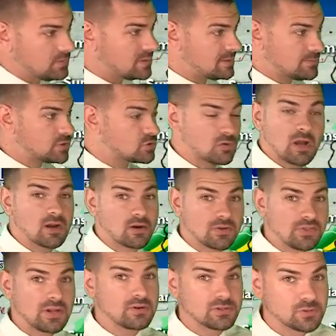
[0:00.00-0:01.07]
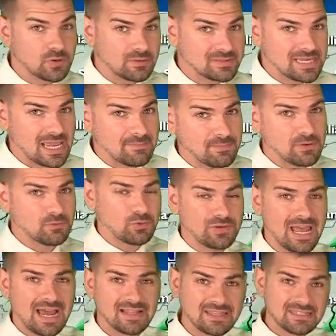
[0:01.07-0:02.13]
Some stronger thunderstorms can't be ruled
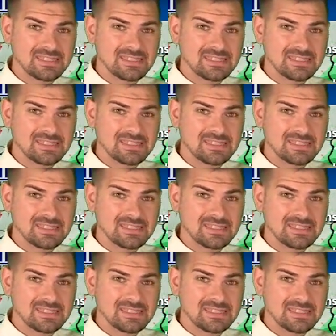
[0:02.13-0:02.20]
out.